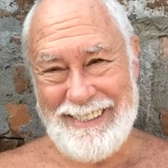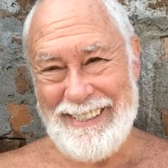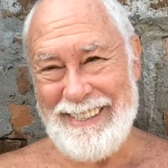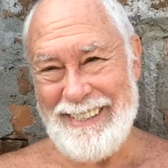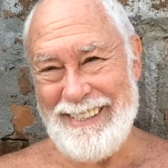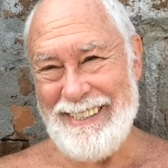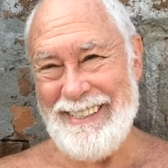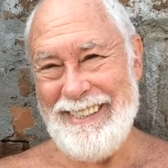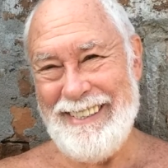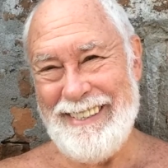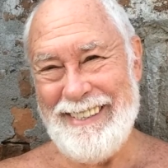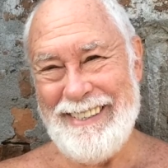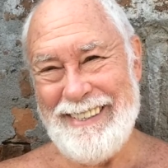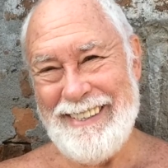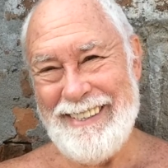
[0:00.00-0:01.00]

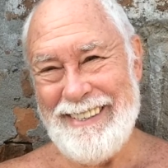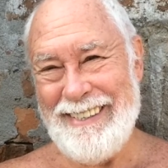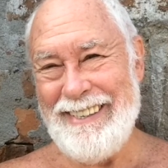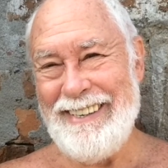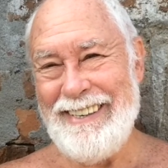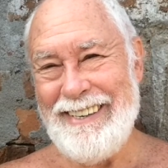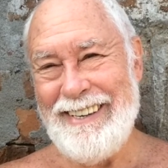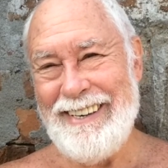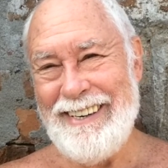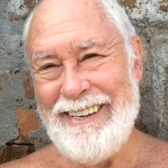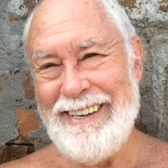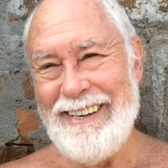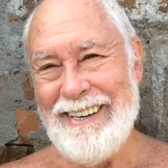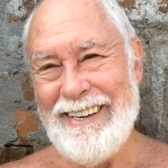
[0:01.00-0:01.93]
(silence)